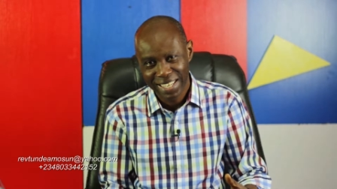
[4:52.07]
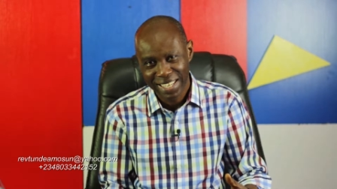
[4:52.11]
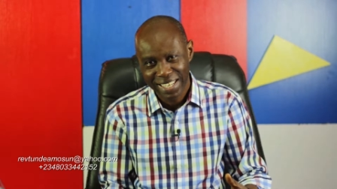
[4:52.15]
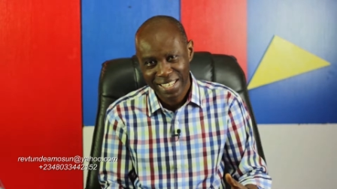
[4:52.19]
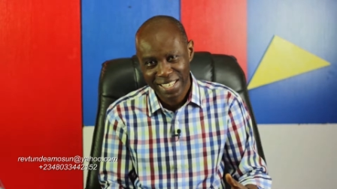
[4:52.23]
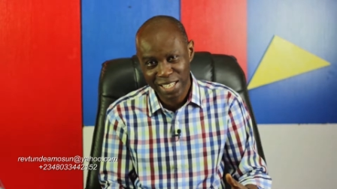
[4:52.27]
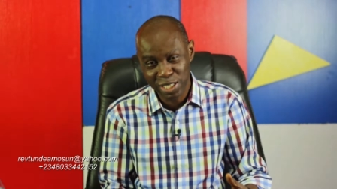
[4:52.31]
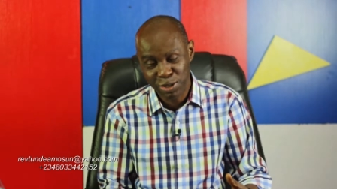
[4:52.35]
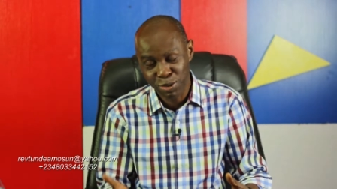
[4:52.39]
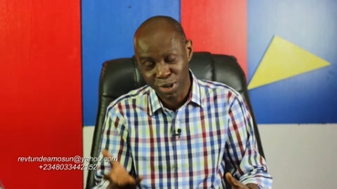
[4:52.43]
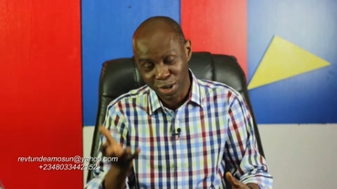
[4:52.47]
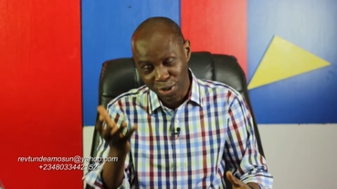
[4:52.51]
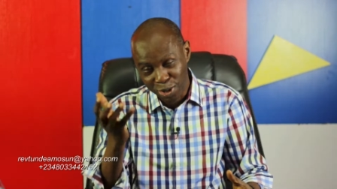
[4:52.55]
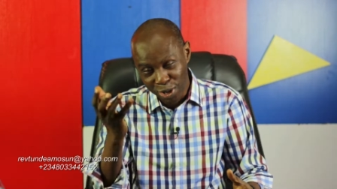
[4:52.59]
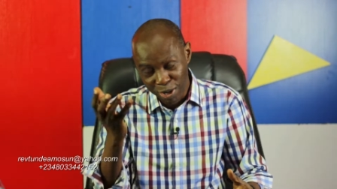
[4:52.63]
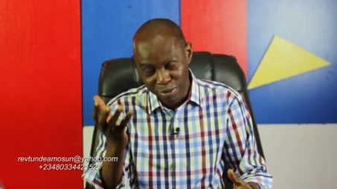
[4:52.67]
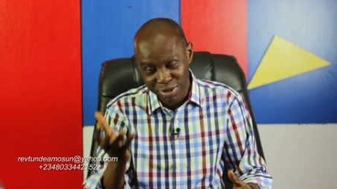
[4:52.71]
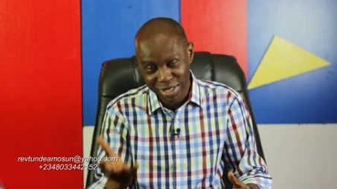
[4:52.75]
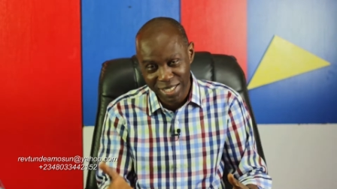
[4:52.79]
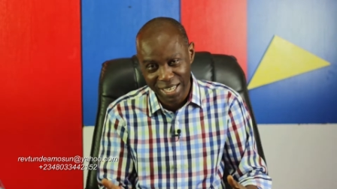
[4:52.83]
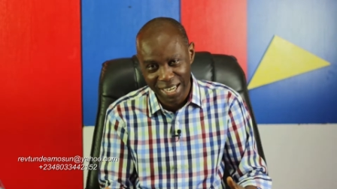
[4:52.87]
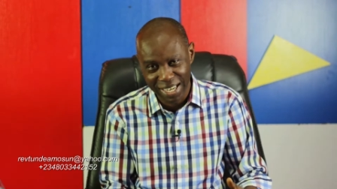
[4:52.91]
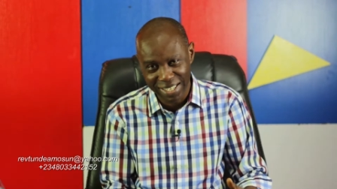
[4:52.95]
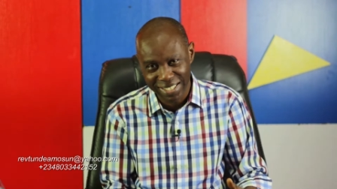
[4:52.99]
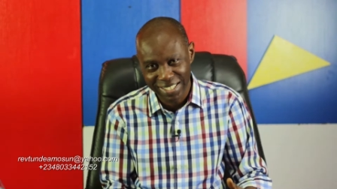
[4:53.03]
This one comes
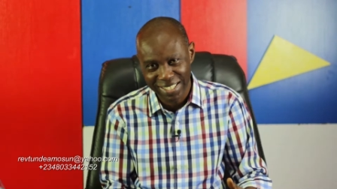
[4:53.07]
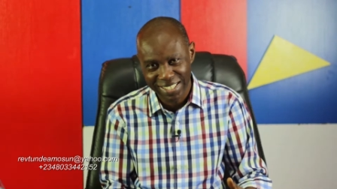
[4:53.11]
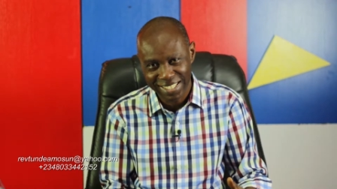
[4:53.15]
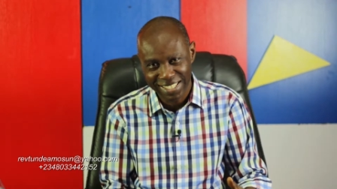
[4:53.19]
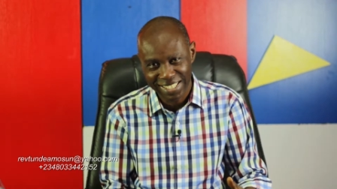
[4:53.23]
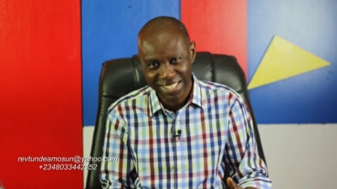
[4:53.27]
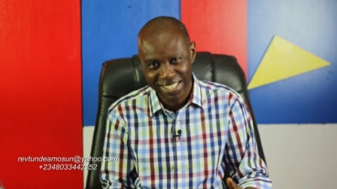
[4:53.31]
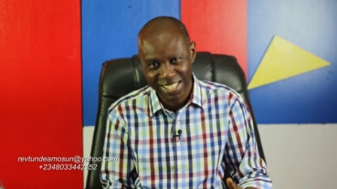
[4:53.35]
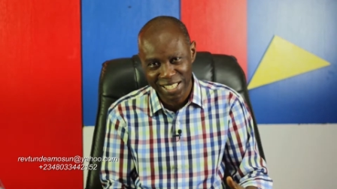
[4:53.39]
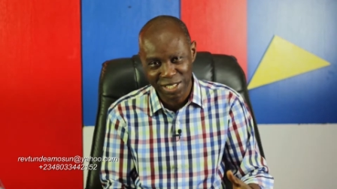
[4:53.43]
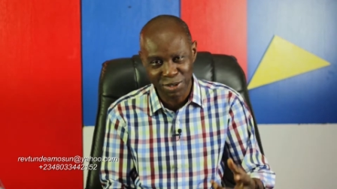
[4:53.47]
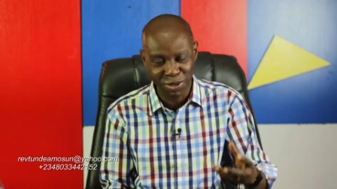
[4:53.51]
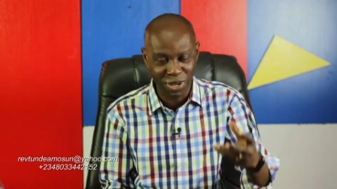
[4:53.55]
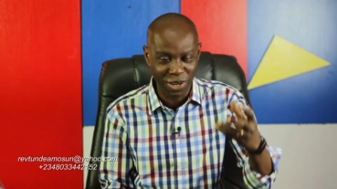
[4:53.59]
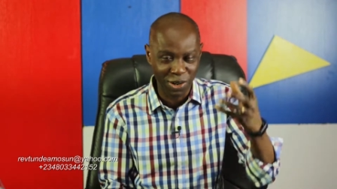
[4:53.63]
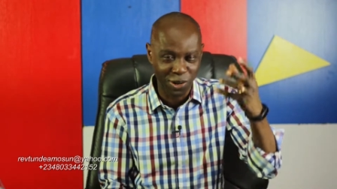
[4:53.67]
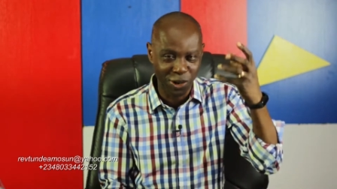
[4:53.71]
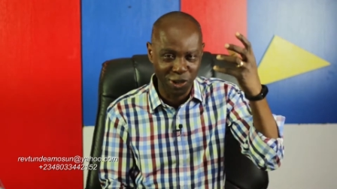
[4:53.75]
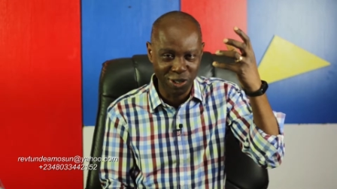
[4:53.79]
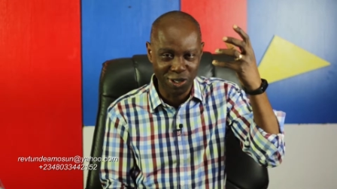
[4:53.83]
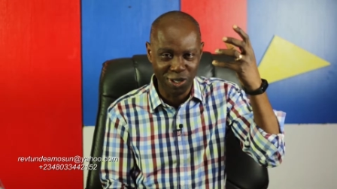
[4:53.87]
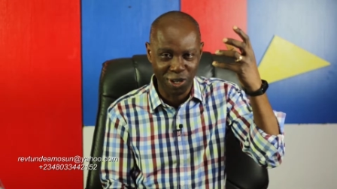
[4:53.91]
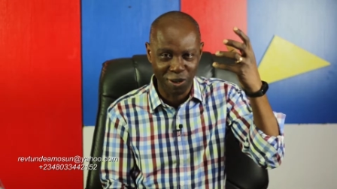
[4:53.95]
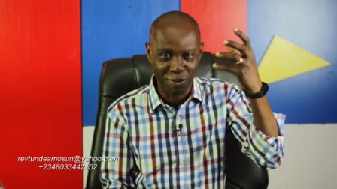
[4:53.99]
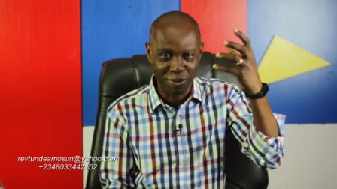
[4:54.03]
down, this one
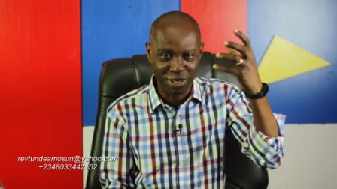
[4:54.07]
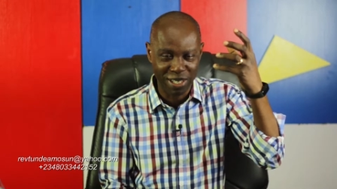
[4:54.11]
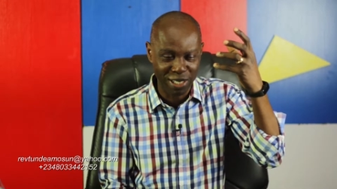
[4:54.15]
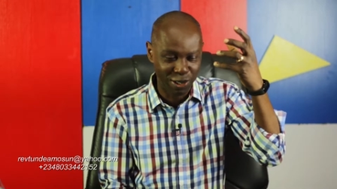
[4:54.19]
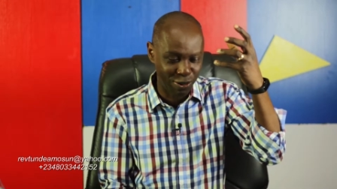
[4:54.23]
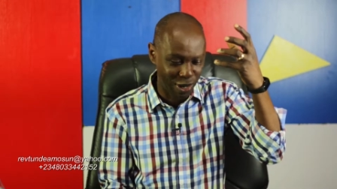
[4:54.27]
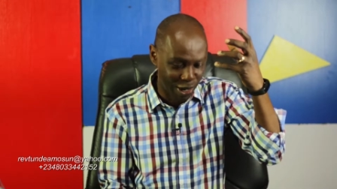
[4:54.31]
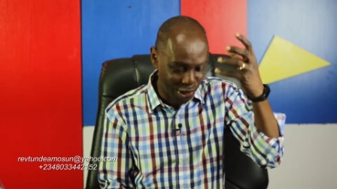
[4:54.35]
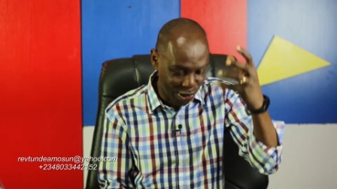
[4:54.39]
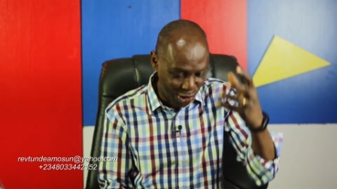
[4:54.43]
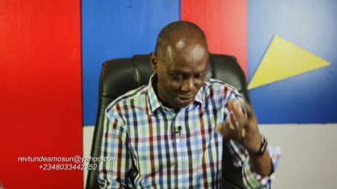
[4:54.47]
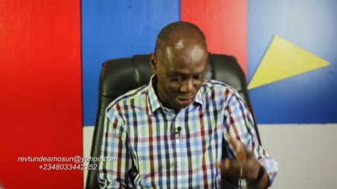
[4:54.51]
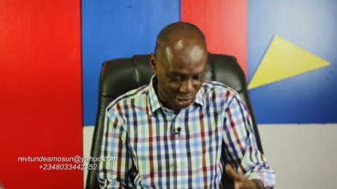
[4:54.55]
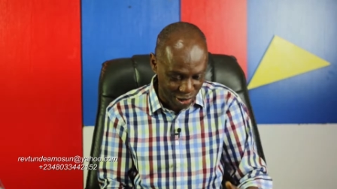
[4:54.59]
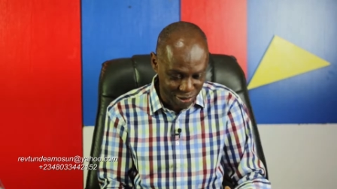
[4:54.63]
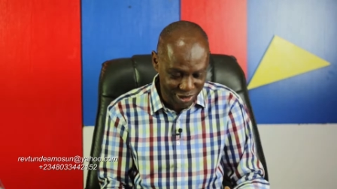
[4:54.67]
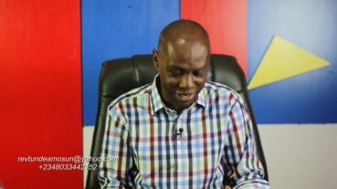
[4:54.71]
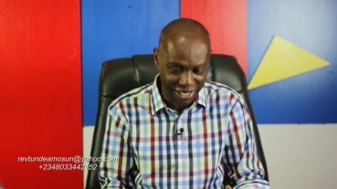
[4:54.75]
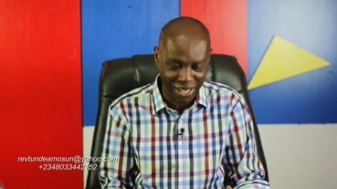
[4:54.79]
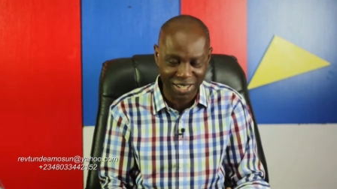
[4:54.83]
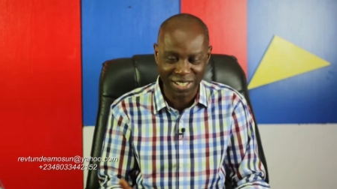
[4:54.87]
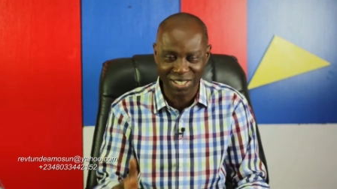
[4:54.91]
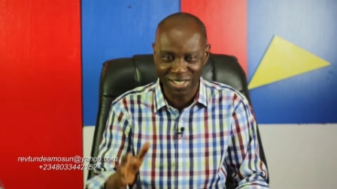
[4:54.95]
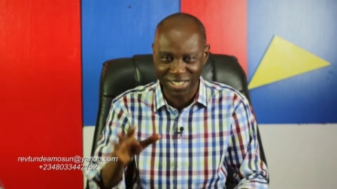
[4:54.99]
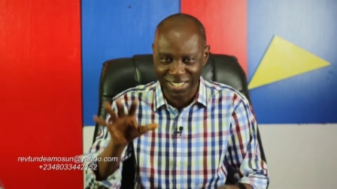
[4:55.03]
goes up. This one comes
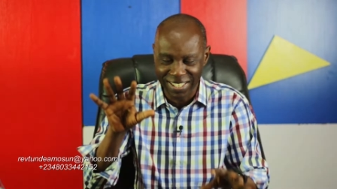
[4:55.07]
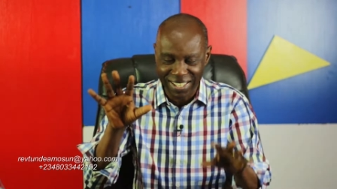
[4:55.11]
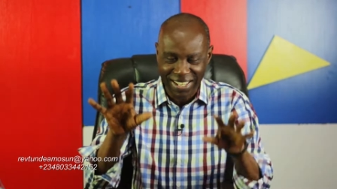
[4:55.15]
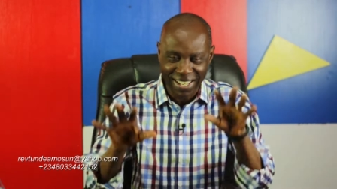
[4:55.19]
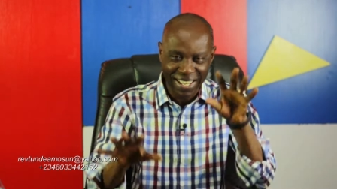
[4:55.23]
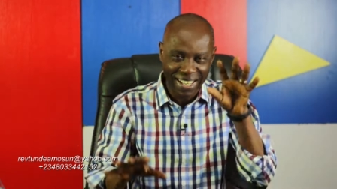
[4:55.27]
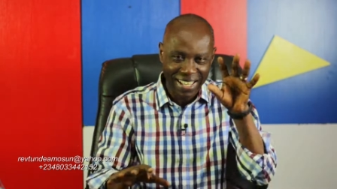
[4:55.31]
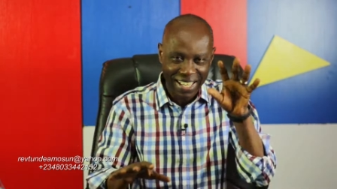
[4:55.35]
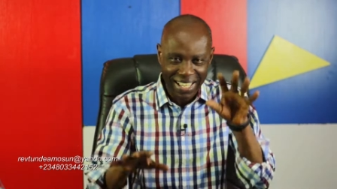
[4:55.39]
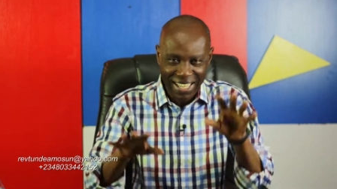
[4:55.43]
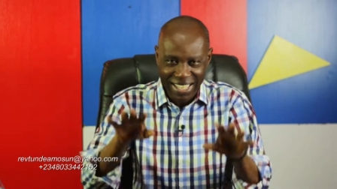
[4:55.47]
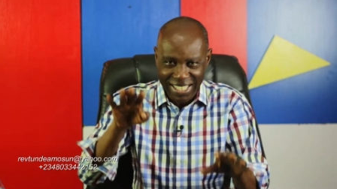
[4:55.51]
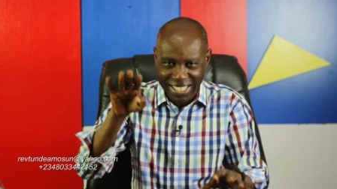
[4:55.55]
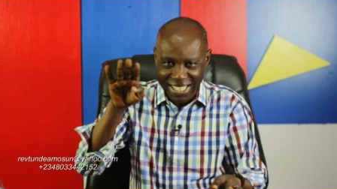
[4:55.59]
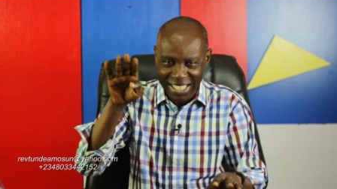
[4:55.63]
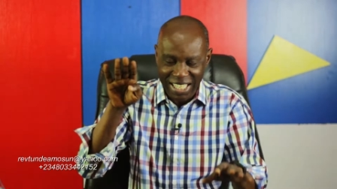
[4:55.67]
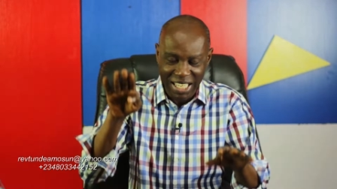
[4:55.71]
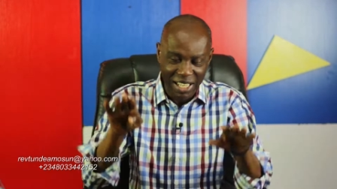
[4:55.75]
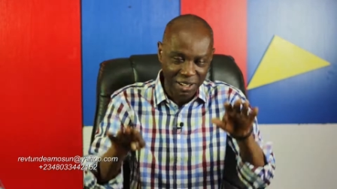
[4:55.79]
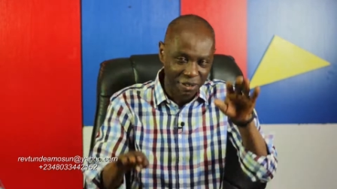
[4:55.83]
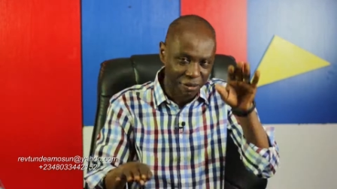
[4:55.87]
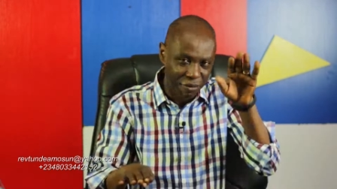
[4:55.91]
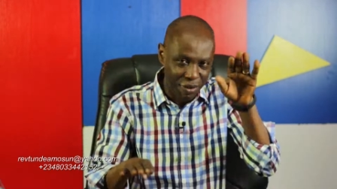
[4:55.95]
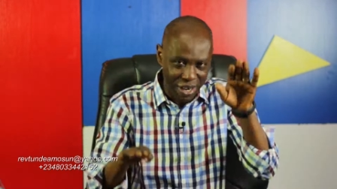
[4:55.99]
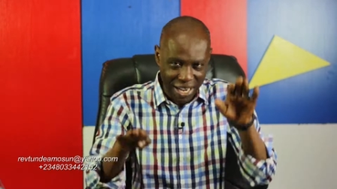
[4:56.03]
down. You see, it's
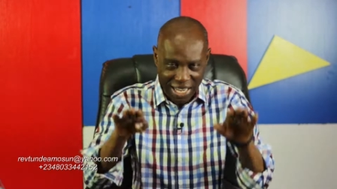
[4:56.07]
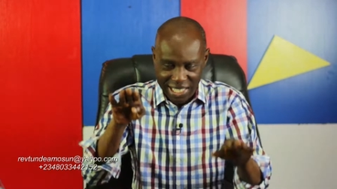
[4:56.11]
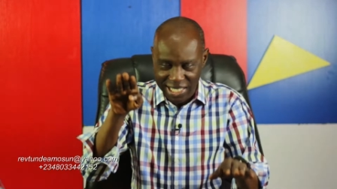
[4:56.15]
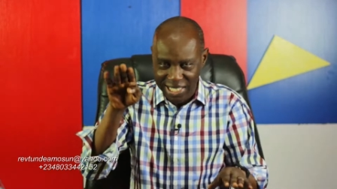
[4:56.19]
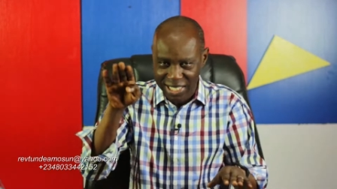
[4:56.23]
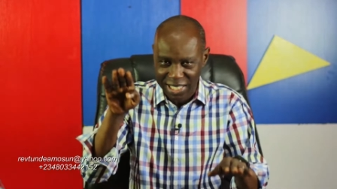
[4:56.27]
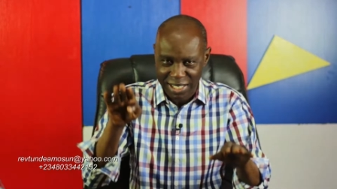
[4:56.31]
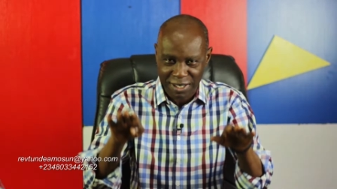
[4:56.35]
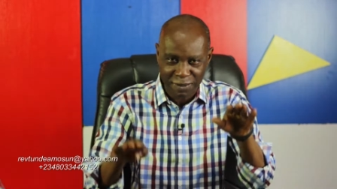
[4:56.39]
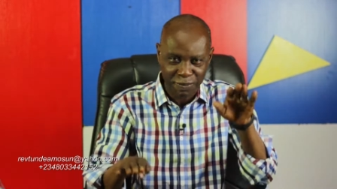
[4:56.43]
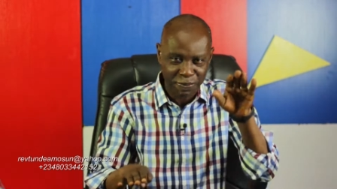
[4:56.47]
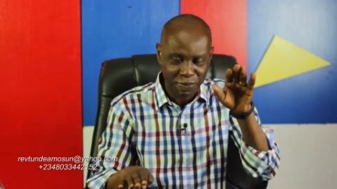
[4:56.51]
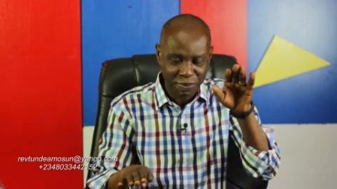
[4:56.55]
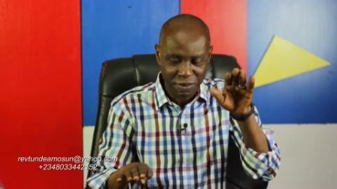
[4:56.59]
inverse.